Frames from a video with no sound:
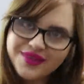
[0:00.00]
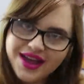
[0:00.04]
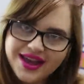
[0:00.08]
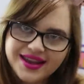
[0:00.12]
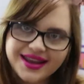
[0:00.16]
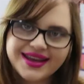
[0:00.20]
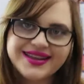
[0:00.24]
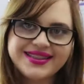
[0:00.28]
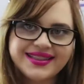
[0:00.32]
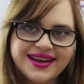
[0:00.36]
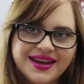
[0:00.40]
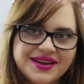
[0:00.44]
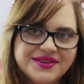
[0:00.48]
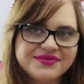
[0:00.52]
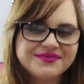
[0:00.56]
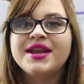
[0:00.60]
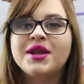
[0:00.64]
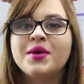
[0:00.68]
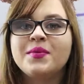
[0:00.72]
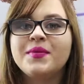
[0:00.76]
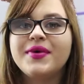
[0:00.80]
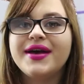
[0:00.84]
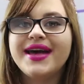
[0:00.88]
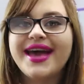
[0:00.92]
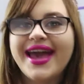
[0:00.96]
I like that.
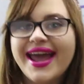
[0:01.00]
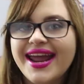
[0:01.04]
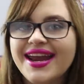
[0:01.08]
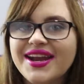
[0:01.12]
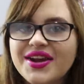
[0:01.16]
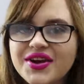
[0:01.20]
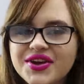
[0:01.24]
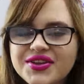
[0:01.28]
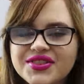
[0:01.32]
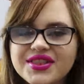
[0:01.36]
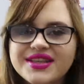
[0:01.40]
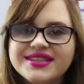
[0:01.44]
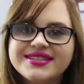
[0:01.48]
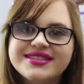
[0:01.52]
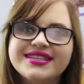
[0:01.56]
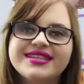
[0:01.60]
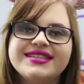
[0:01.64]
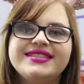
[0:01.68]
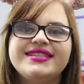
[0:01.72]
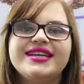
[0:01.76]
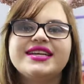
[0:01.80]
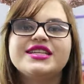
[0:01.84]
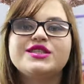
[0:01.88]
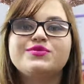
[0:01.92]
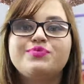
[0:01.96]
Number 8 on this
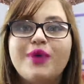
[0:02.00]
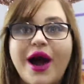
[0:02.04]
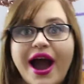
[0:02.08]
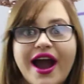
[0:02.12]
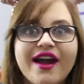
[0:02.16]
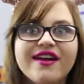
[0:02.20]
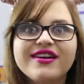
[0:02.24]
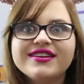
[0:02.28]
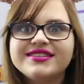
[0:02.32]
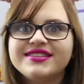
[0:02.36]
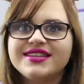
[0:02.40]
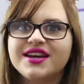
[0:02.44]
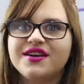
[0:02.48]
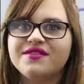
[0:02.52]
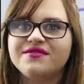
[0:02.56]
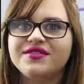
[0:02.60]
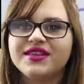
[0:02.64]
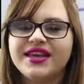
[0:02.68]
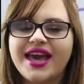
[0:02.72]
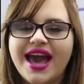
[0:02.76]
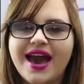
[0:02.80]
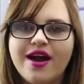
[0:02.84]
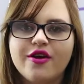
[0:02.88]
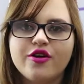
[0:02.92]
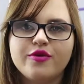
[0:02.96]
list is Pirates of
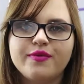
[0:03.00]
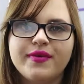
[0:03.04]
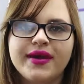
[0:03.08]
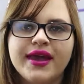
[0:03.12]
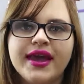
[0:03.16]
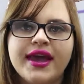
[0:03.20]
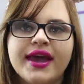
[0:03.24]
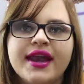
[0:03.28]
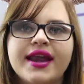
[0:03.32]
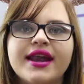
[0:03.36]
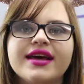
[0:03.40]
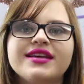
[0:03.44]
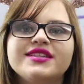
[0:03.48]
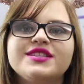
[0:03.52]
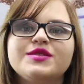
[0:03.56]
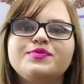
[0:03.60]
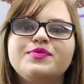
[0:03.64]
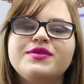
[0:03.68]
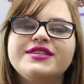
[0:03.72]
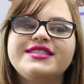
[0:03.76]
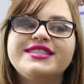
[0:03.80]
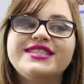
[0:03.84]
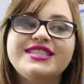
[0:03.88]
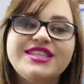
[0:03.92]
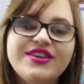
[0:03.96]
the Caribbean,
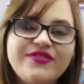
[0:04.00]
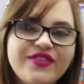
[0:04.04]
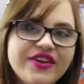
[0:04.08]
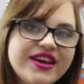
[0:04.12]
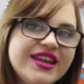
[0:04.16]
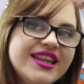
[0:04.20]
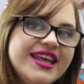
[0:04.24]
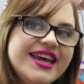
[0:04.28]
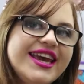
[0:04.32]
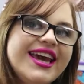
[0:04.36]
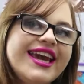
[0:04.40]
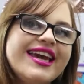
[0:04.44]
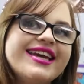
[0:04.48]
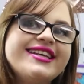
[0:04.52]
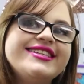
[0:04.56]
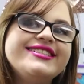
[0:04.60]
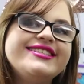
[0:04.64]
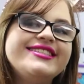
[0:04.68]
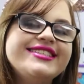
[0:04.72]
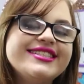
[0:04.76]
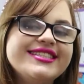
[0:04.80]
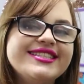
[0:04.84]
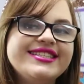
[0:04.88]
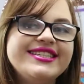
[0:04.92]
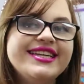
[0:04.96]
specifically
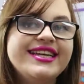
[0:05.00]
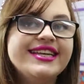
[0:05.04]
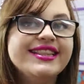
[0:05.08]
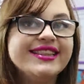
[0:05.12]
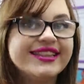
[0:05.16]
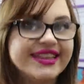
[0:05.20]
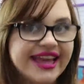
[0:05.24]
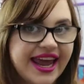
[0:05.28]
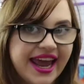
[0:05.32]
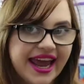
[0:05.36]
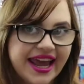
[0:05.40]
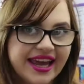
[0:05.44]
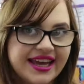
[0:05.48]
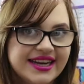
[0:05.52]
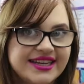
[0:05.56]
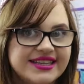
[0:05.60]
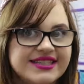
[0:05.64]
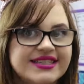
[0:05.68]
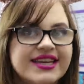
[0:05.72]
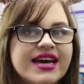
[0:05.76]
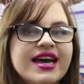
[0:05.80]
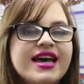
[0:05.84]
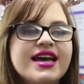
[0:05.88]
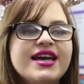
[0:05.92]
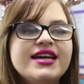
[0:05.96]
in
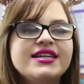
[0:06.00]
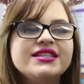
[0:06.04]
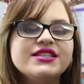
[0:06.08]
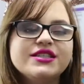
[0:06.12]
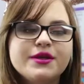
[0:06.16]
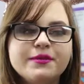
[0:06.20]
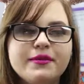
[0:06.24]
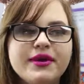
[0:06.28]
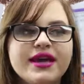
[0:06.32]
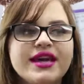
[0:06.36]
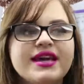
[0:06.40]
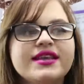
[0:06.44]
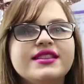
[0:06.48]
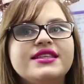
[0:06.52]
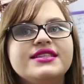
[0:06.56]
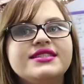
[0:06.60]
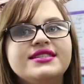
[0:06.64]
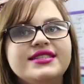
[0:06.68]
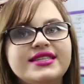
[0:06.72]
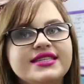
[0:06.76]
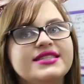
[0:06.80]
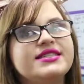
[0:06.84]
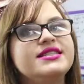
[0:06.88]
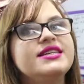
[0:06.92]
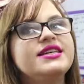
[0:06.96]
Disneyland. To me, the
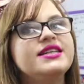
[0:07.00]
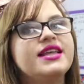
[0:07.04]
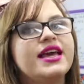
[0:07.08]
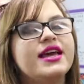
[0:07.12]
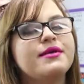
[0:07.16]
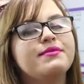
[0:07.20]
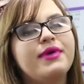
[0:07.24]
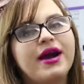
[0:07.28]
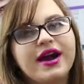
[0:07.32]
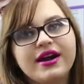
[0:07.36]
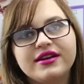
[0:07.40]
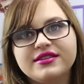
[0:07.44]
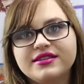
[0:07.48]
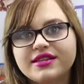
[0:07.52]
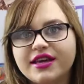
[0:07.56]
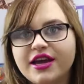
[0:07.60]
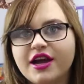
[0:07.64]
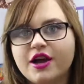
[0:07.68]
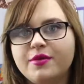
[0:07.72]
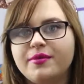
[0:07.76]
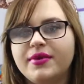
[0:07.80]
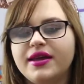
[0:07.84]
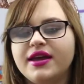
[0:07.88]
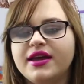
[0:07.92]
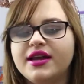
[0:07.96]
Disneyland Pirates of the
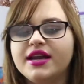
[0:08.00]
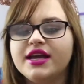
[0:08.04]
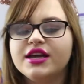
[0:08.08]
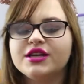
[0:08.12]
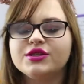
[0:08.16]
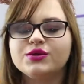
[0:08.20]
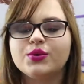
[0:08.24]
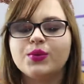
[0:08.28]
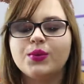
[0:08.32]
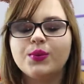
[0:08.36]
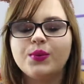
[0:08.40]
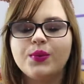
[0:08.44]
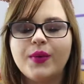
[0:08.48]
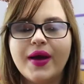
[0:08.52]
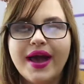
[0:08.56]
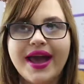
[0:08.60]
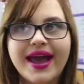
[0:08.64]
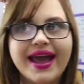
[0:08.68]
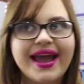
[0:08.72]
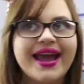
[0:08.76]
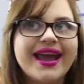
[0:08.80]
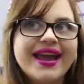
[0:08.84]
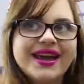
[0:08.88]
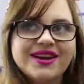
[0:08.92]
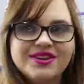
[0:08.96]
Caribbean is
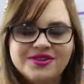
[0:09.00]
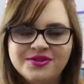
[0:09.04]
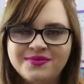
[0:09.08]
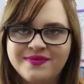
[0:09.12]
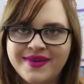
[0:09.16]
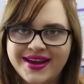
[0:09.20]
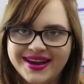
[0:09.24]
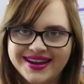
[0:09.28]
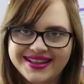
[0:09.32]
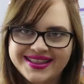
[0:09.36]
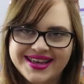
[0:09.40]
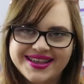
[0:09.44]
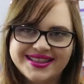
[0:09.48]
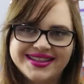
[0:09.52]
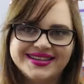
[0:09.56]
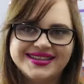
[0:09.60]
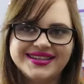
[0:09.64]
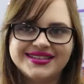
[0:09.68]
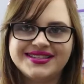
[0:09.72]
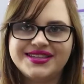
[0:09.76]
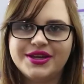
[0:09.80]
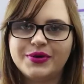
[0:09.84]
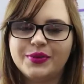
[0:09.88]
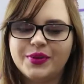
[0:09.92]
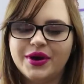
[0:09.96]
way better than the
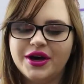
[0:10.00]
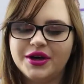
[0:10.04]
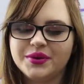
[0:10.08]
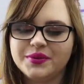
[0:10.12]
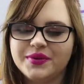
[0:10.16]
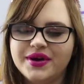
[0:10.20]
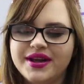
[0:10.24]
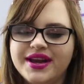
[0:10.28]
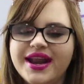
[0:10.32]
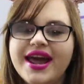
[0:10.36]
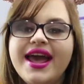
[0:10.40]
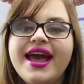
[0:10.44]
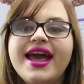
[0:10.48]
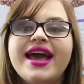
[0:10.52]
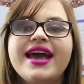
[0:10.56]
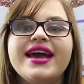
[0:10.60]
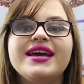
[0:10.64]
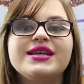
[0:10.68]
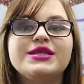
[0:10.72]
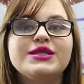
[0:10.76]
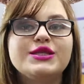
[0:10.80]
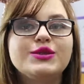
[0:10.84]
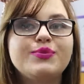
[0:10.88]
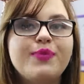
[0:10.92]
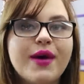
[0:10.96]
Disney World one,
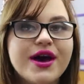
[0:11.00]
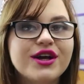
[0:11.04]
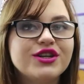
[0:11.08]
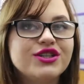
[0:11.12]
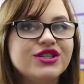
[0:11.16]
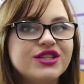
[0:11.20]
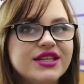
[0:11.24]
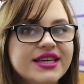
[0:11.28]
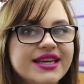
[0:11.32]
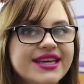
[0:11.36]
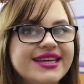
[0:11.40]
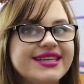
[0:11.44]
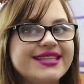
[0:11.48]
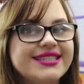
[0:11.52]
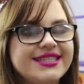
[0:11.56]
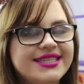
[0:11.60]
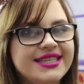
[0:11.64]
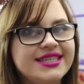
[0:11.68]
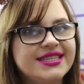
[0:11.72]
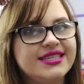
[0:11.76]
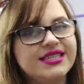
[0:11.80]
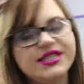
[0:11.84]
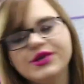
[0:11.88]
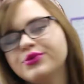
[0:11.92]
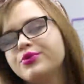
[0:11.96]
especially
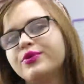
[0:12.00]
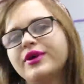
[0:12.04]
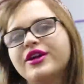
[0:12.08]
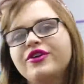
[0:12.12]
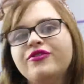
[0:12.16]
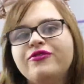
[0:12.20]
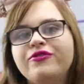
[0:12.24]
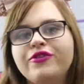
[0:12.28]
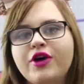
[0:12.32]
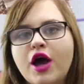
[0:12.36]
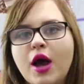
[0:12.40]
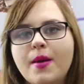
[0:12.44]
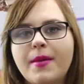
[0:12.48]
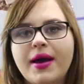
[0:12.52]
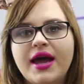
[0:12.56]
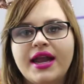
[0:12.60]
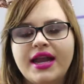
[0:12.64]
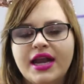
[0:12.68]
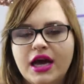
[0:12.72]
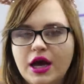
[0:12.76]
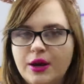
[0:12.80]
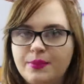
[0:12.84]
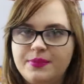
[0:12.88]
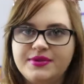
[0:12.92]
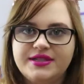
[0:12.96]
since the refurb
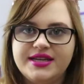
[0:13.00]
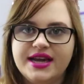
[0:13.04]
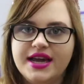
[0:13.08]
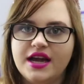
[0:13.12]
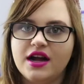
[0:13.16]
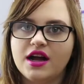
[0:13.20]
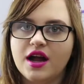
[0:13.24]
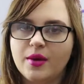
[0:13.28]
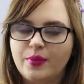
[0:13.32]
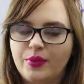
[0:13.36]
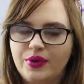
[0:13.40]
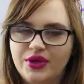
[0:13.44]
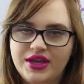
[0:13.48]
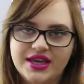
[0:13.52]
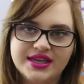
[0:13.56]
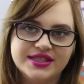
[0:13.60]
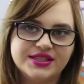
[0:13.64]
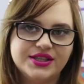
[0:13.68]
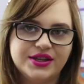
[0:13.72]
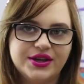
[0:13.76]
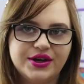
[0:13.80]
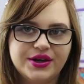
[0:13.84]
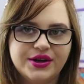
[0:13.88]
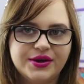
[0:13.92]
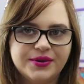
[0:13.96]
and update a couple
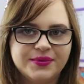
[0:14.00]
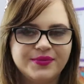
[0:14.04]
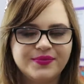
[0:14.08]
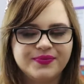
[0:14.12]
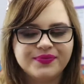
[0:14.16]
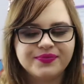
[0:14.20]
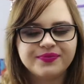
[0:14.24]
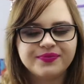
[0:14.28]
years ago.